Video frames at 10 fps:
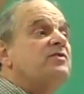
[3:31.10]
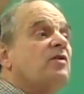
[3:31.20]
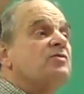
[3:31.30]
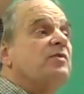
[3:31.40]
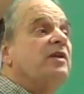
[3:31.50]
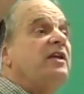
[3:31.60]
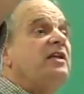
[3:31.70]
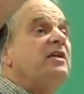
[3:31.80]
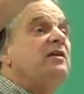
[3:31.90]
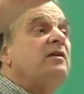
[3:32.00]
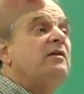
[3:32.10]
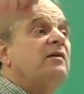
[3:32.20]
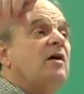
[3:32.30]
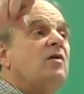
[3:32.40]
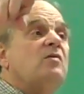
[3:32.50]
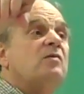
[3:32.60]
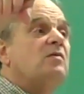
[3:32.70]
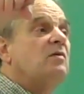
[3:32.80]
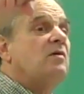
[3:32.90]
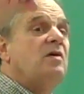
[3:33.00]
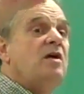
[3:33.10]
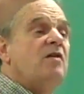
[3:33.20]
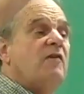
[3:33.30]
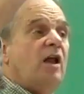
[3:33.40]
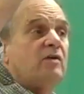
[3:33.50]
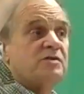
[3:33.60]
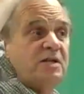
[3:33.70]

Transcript: Starts with an E. No? Follicle